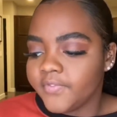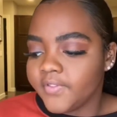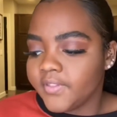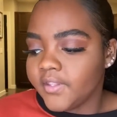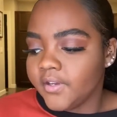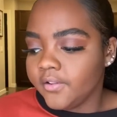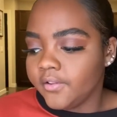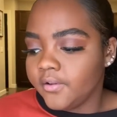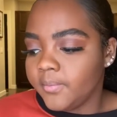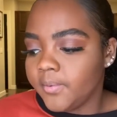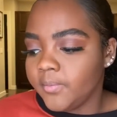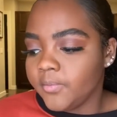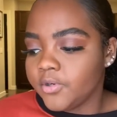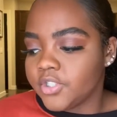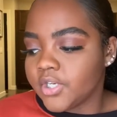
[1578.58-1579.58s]
They're a little
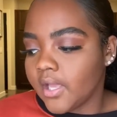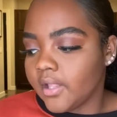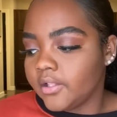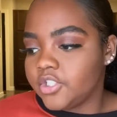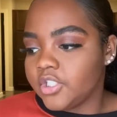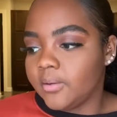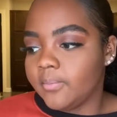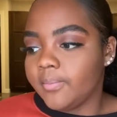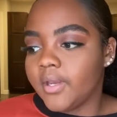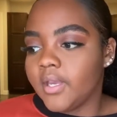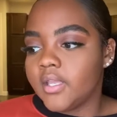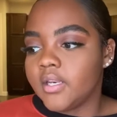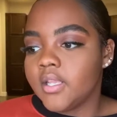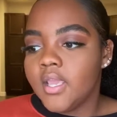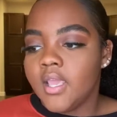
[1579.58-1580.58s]
bit more challenging,
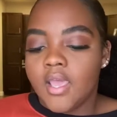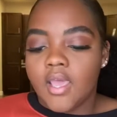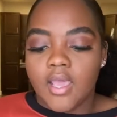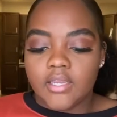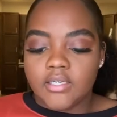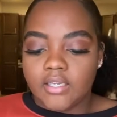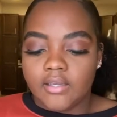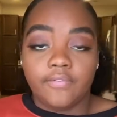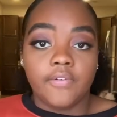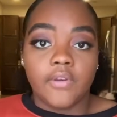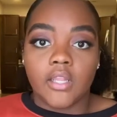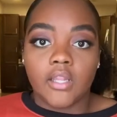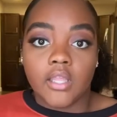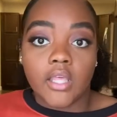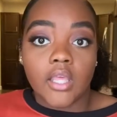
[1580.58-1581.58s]
but I
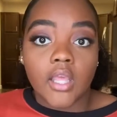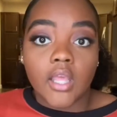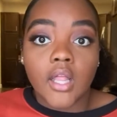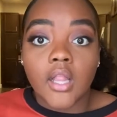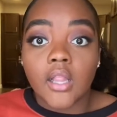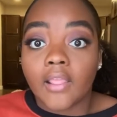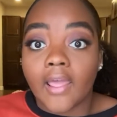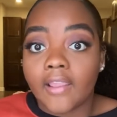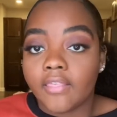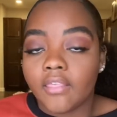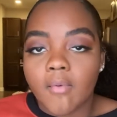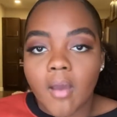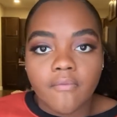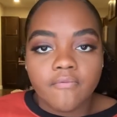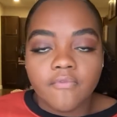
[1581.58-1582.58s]
definitely like
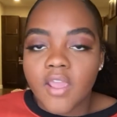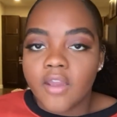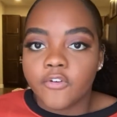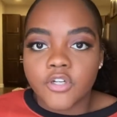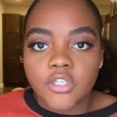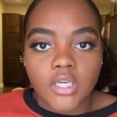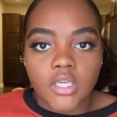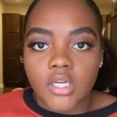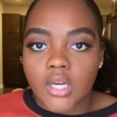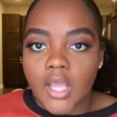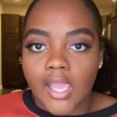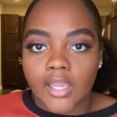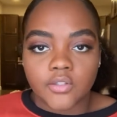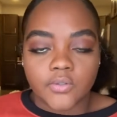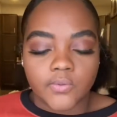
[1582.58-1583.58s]
them. I've never done an
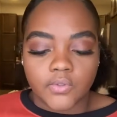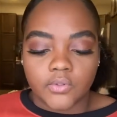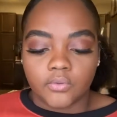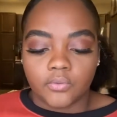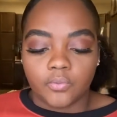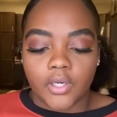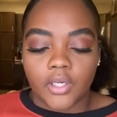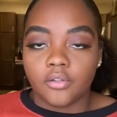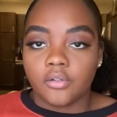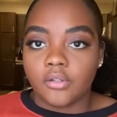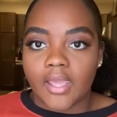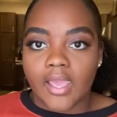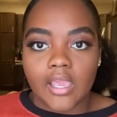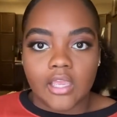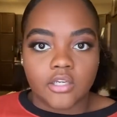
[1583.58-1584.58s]
actual regular
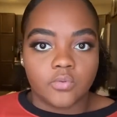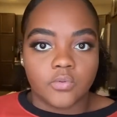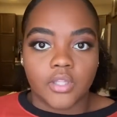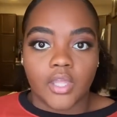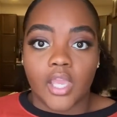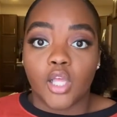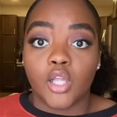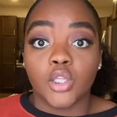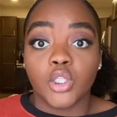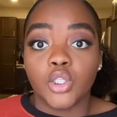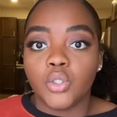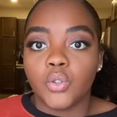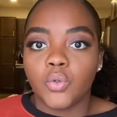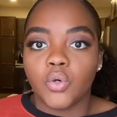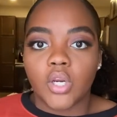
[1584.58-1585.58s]
lash with like
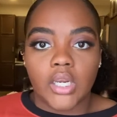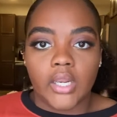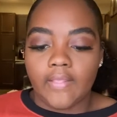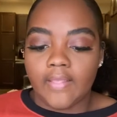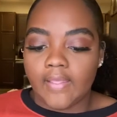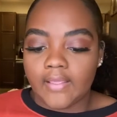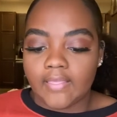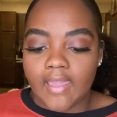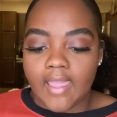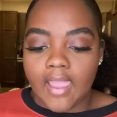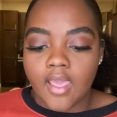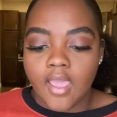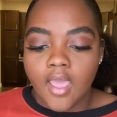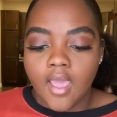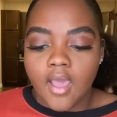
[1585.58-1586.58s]
glue or anything like
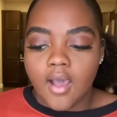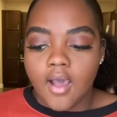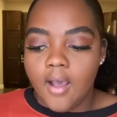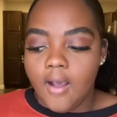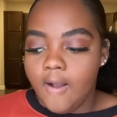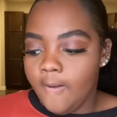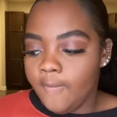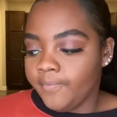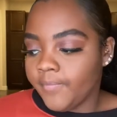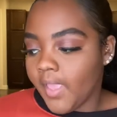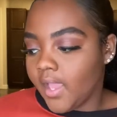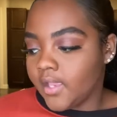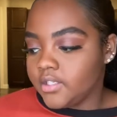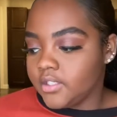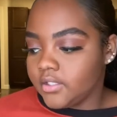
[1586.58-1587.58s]
that.
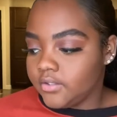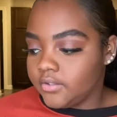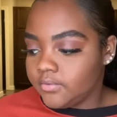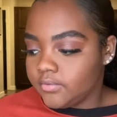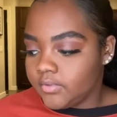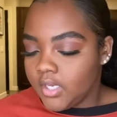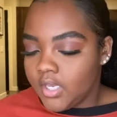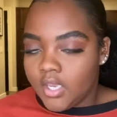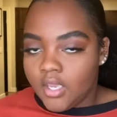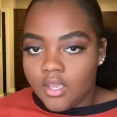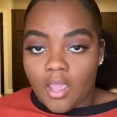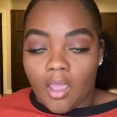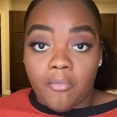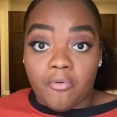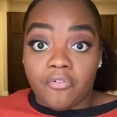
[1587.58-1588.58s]

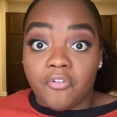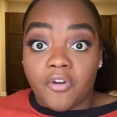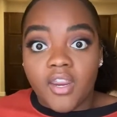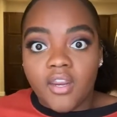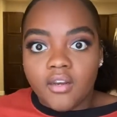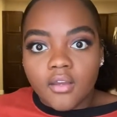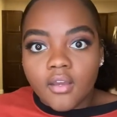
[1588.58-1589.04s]
I'm afraid